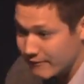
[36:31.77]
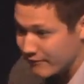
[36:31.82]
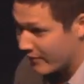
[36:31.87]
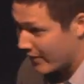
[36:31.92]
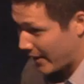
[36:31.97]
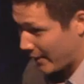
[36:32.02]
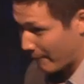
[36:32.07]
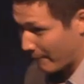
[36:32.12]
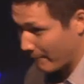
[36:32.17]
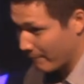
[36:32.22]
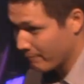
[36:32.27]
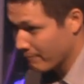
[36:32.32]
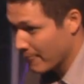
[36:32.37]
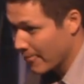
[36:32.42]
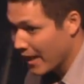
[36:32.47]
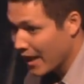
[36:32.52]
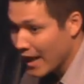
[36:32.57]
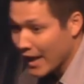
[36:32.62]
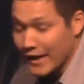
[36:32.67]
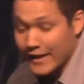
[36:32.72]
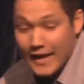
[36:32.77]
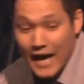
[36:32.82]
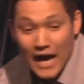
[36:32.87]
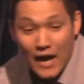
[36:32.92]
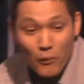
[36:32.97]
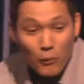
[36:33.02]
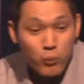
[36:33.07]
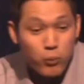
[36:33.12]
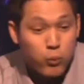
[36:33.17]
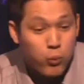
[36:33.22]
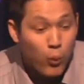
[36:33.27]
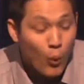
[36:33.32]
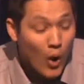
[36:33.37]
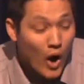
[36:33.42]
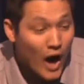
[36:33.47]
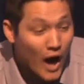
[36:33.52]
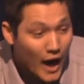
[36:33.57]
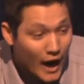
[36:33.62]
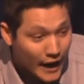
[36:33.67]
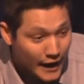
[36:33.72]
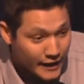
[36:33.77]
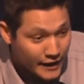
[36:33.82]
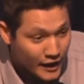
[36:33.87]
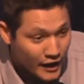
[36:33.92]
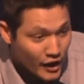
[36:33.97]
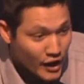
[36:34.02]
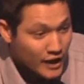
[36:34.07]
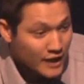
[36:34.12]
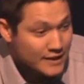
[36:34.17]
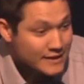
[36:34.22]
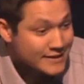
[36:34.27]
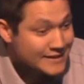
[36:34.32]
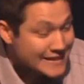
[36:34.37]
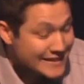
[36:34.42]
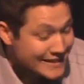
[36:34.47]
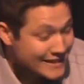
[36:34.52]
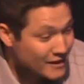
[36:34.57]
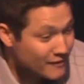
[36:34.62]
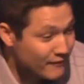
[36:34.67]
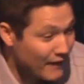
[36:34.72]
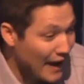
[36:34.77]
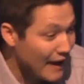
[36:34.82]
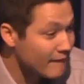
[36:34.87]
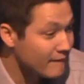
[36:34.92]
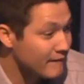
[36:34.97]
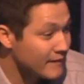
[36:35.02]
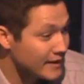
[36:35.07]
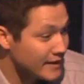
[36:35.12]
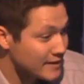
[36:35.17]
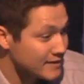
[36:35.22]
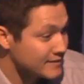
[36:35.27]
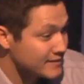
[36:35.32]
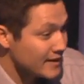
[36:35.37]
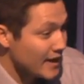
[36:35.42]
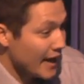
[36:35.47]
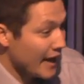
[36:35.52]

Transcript: of them. Not one lick of evidence